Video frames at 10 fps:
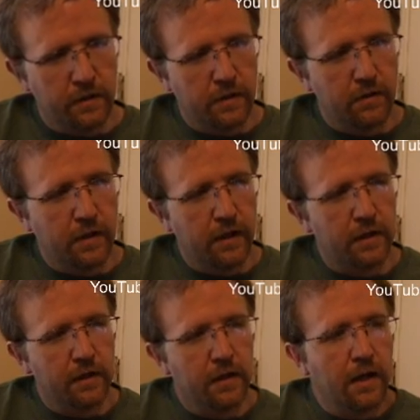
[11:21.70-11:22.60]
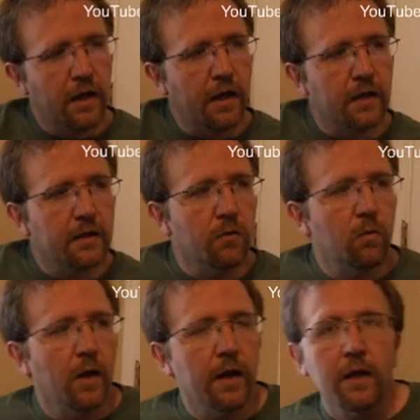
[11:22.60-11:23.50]
All right? And the
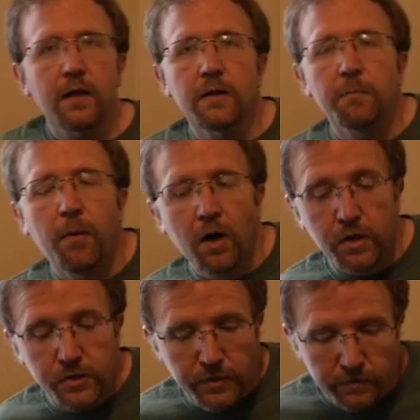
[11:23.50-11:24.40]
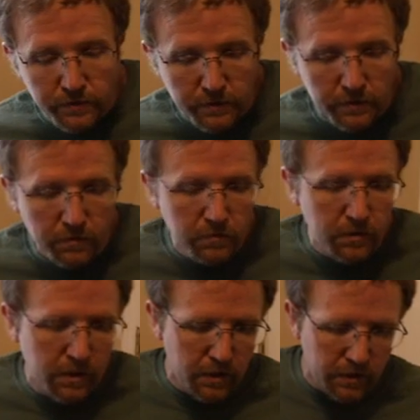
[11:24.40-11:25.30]
way part 2 is going to
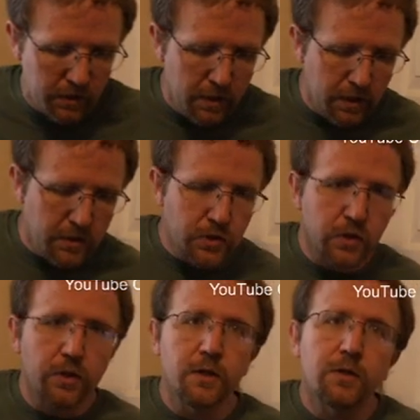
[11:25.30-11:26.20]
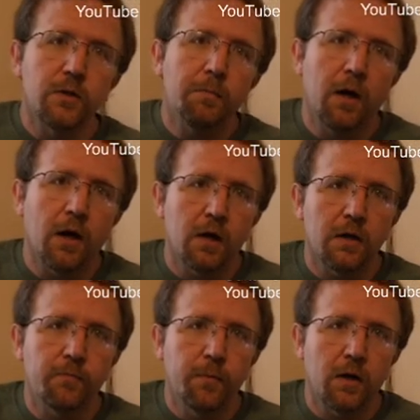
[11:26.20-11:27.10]
work is you're going to do part
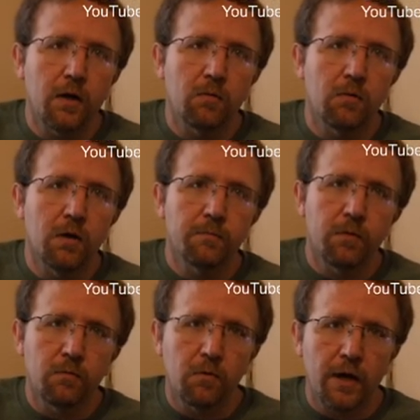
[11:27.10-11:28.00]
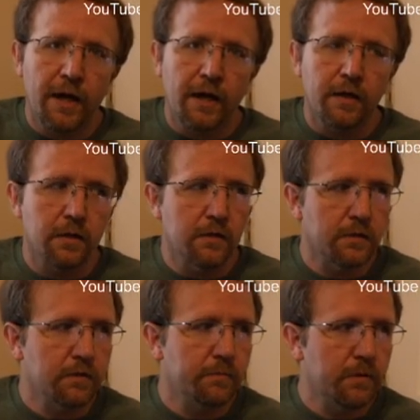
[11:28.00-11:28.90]
of part 1, but we're adding a
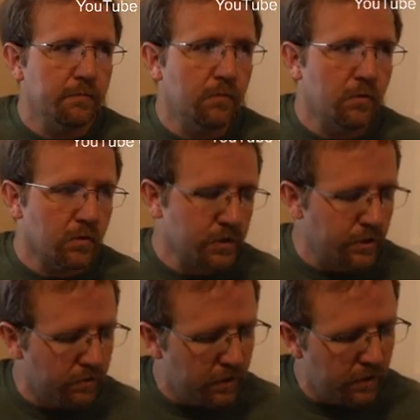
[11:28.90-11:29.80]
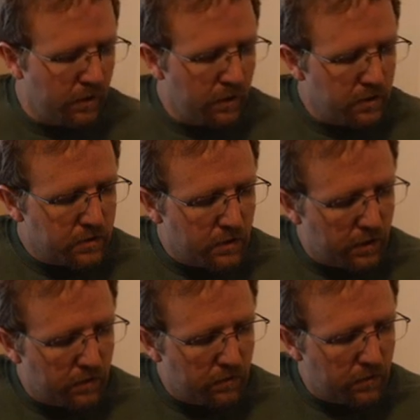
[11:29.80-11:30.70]
little bit more to it.
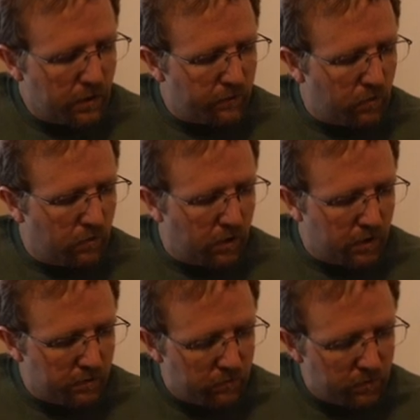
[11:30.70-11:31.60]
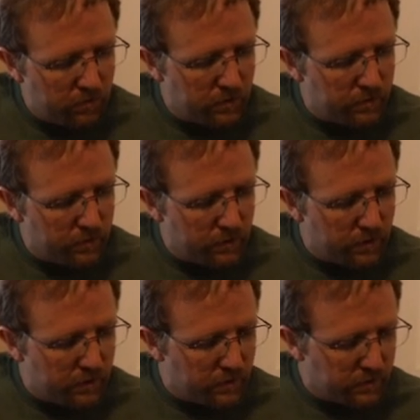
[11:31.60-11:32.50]
So level 1, we were doing
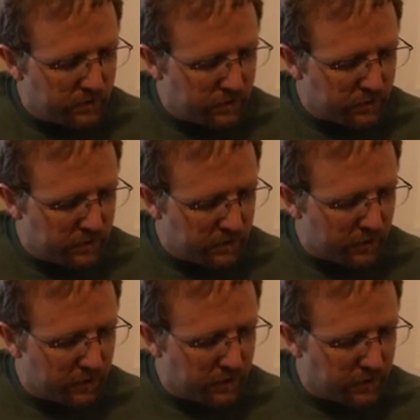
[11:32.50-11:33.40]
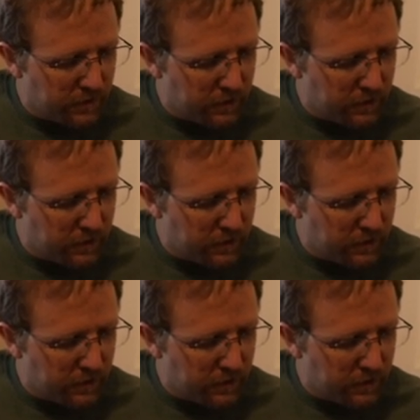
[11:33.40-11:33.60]
this, just D,